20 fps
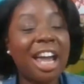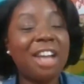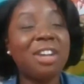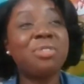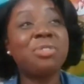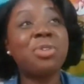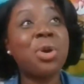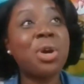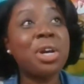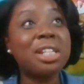And
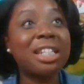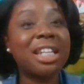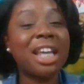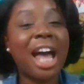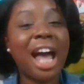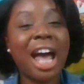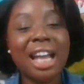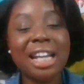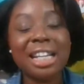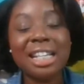of course,
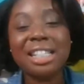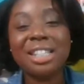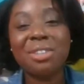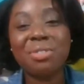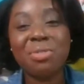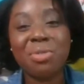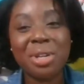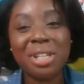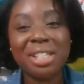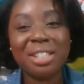God is
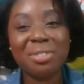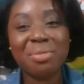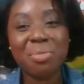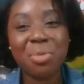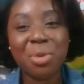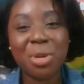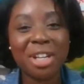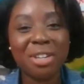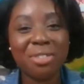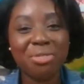the voice of
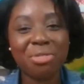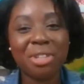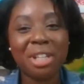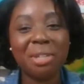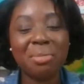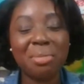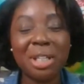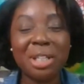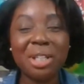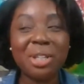Morgan
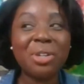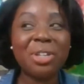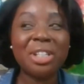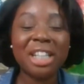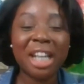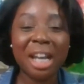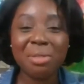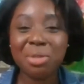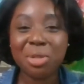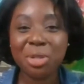Freeman or
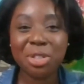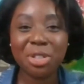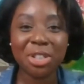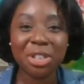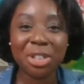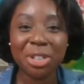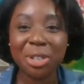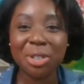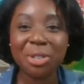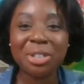James Earl
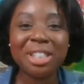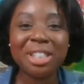Jones.